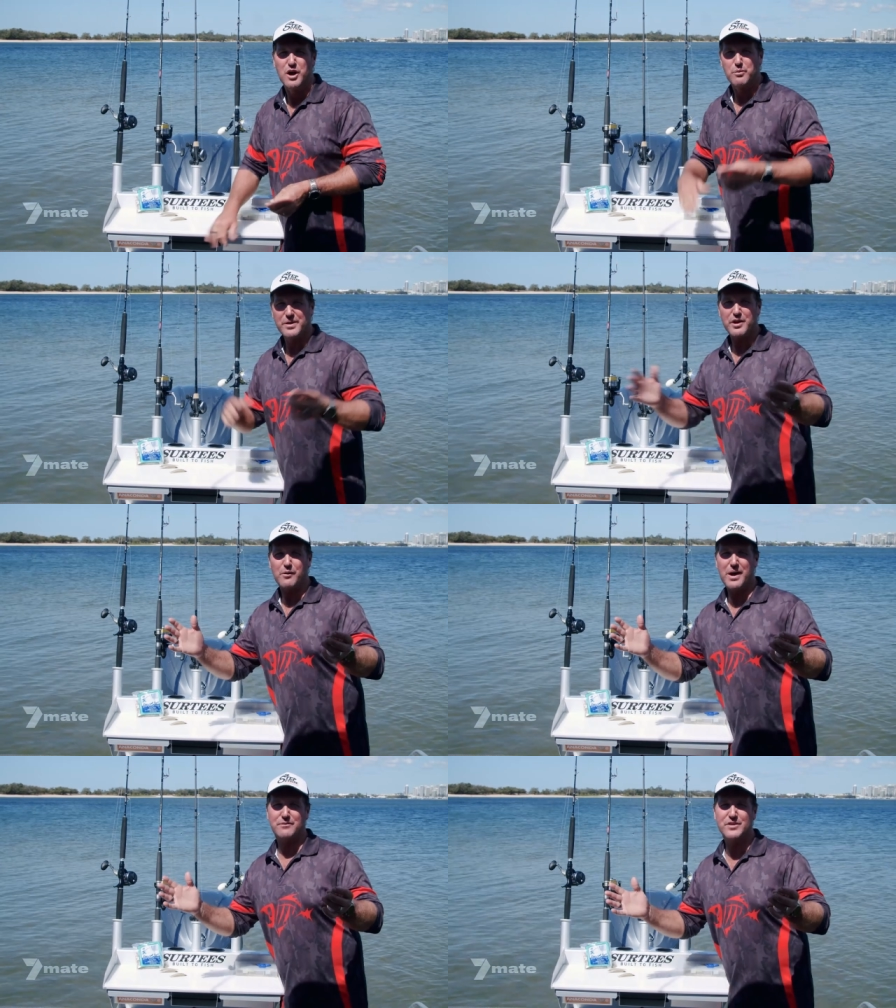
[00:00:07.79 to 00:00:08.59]
Whether
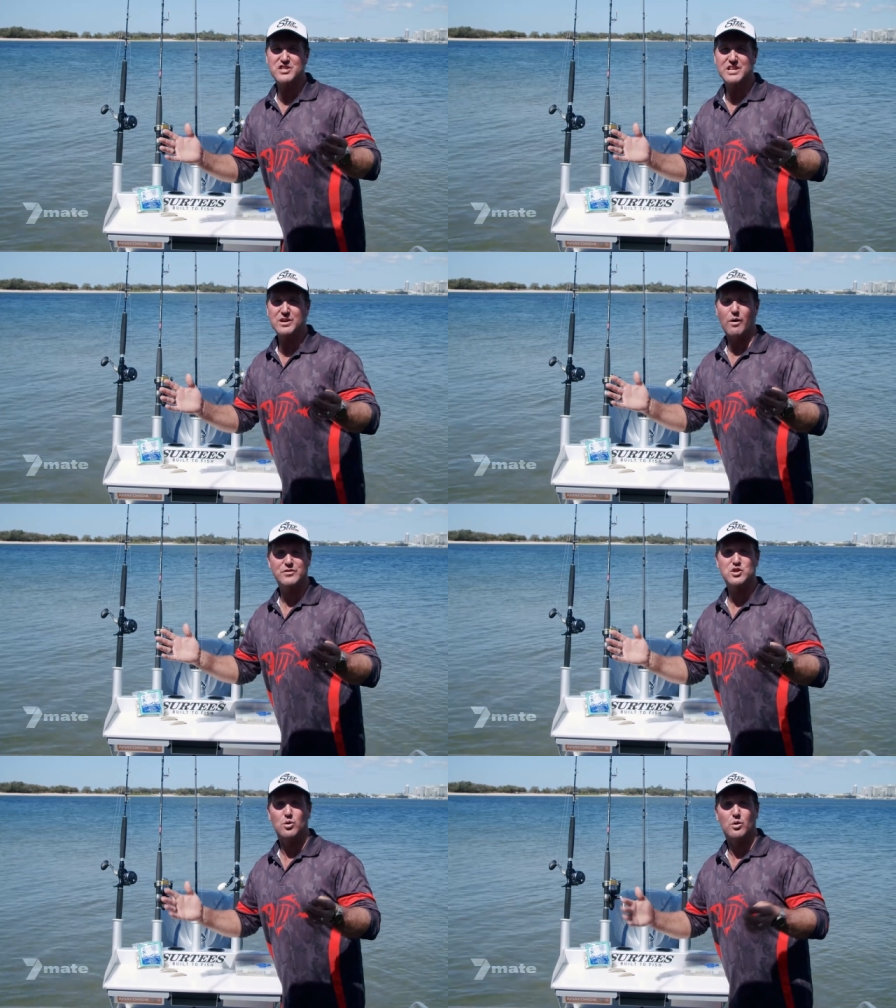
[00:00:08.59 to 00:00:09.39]
you're out fishing
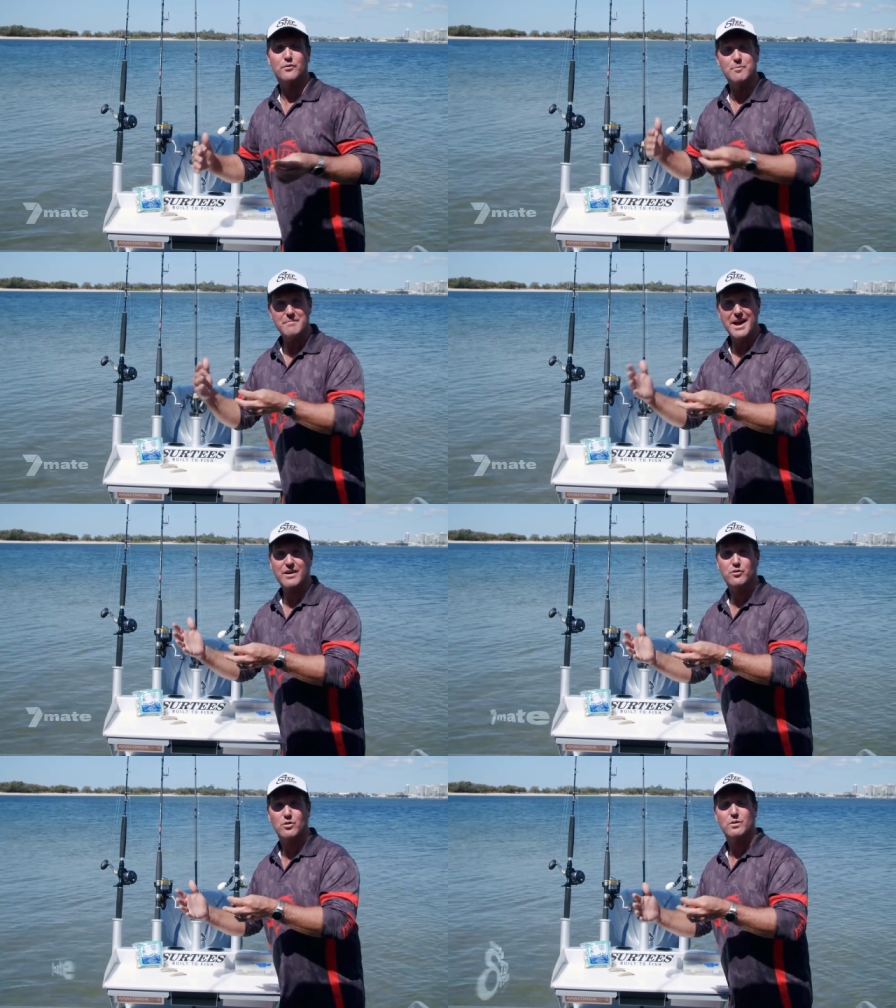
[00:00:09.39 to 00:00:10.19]
offshore for
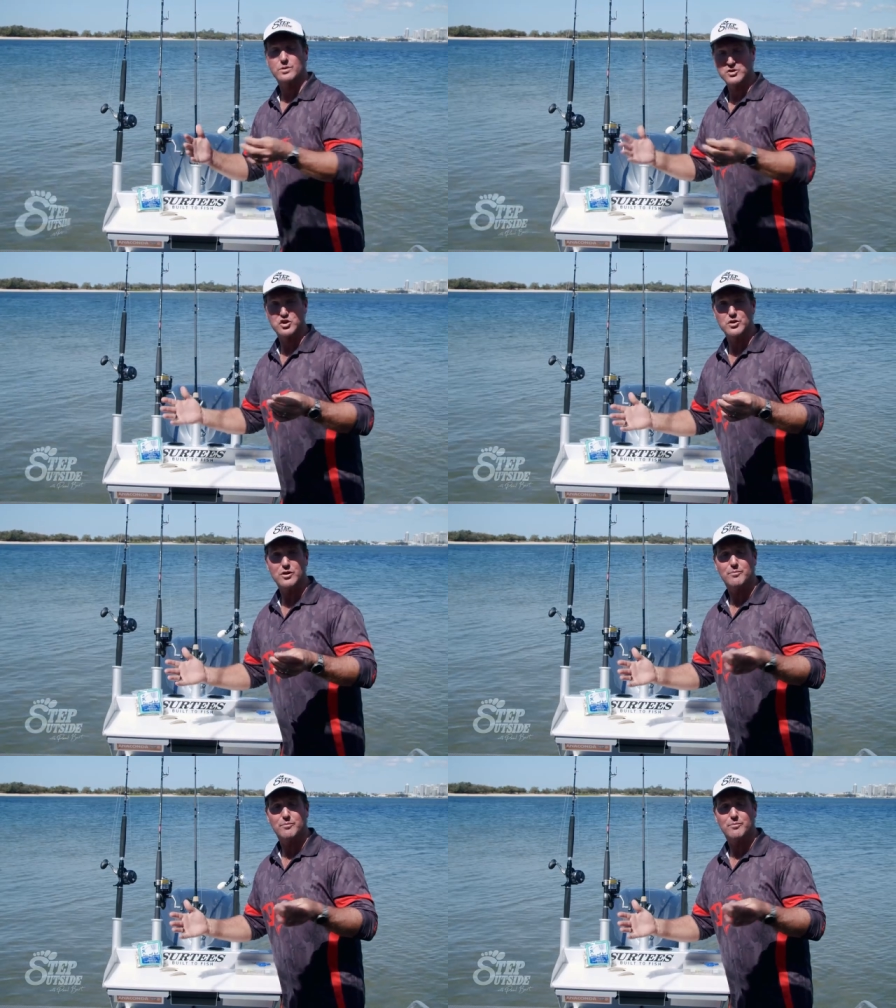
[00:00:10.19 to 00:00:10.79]
mackerel or tuna,